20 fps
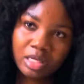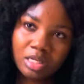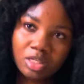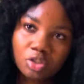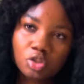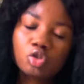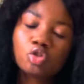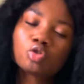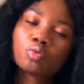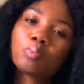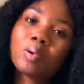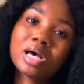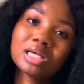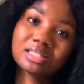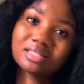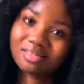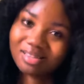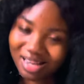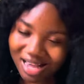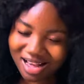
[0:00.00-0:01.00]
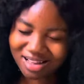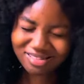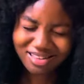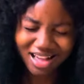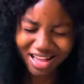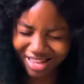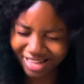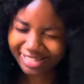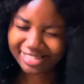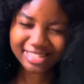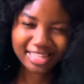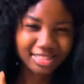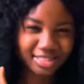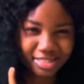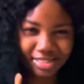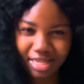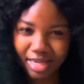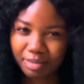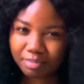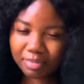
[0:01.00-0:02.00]
She used to pass that
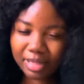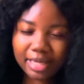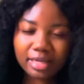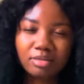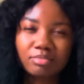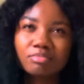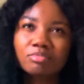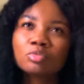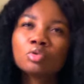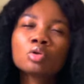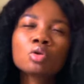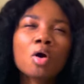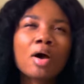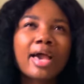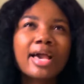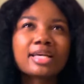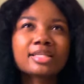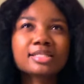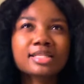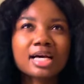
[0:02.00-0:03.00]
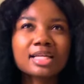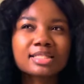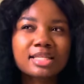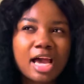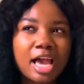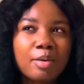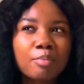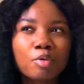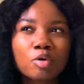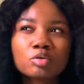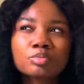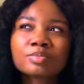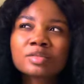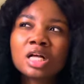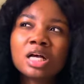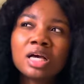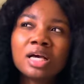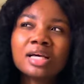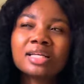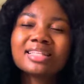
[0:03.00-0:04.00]
exact time. Like, no, not exact time,
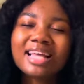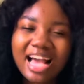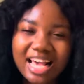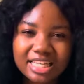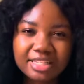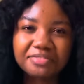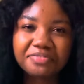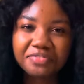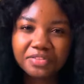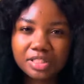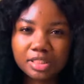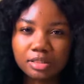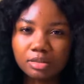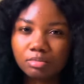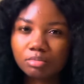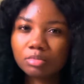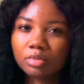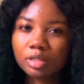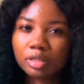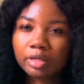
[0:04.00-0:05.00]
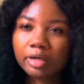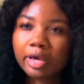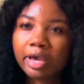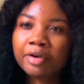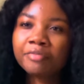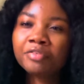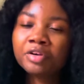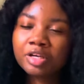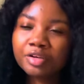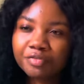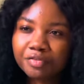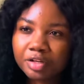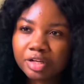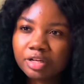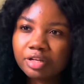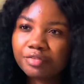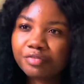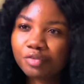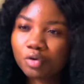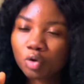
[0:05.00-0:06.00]
but that evening. Every
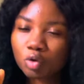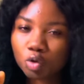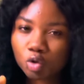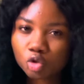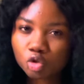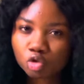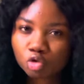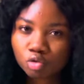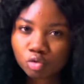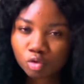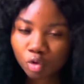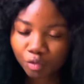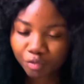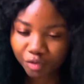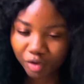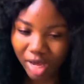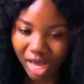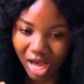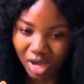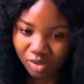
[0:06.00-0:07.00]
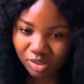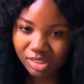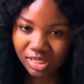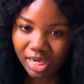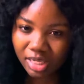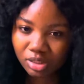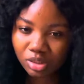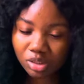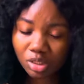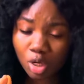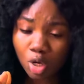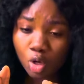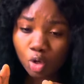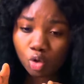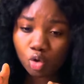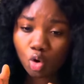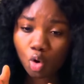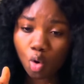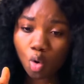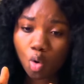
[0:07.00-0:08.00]
evening, if you're on your street, if you're outside
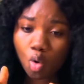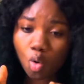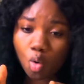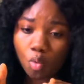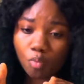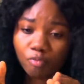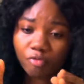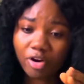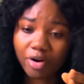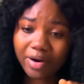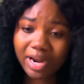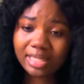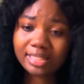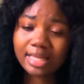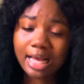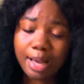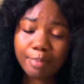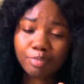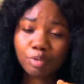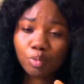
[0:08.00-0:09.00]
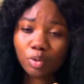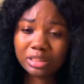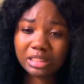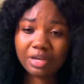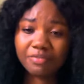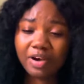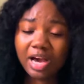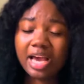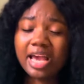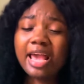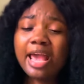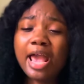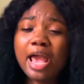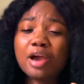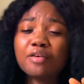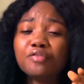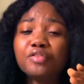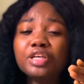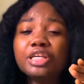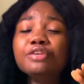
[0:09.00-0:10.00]
your veranda, be whatever,
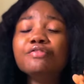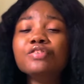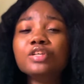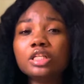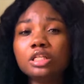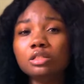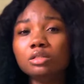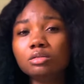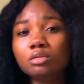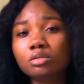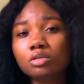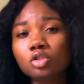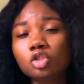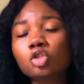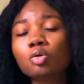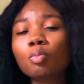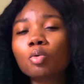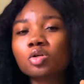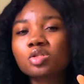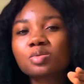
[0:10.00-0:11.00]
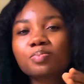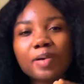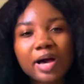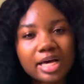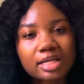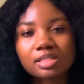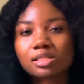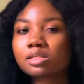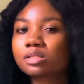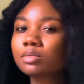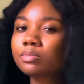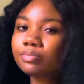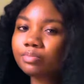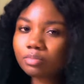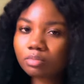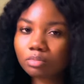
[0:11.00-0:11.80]
every evening, she must pass.